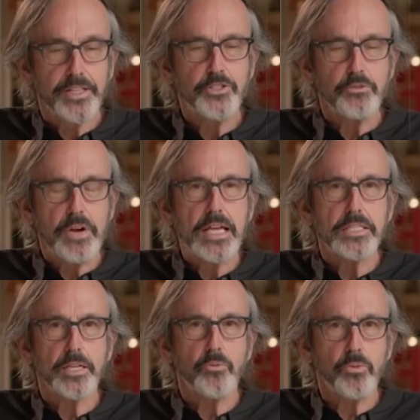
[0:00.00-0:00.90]
In
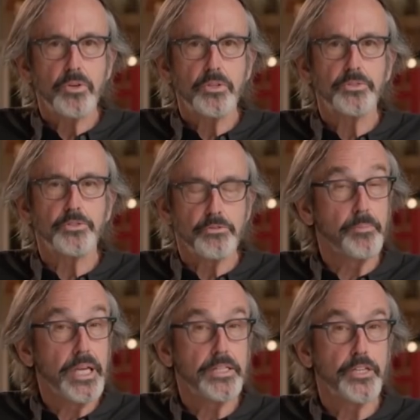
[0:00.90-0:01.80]
Jurassic World
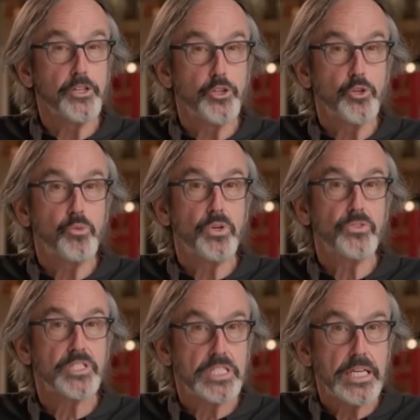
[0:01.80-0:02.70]
Dominion, you
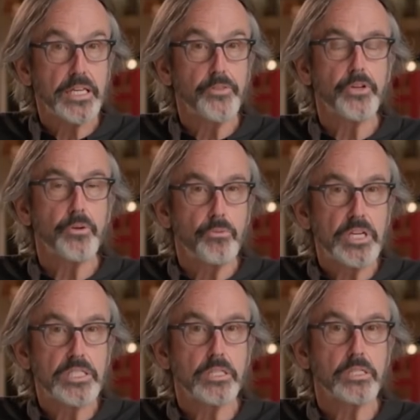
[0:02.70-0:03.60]
will see the
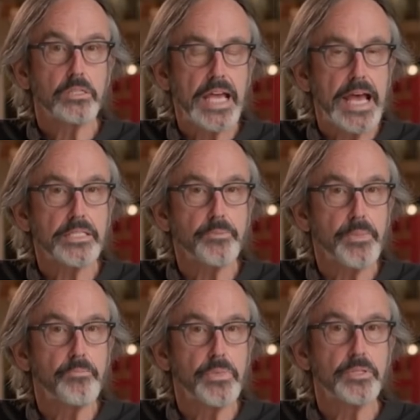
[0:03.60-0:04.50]
original cast
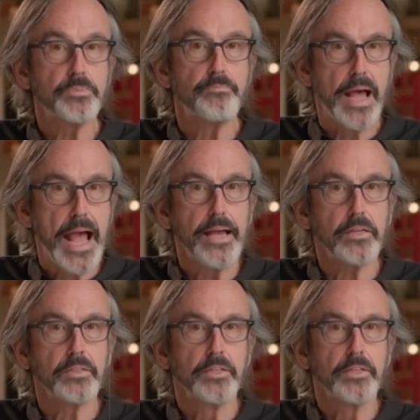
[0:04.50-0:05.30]
members back.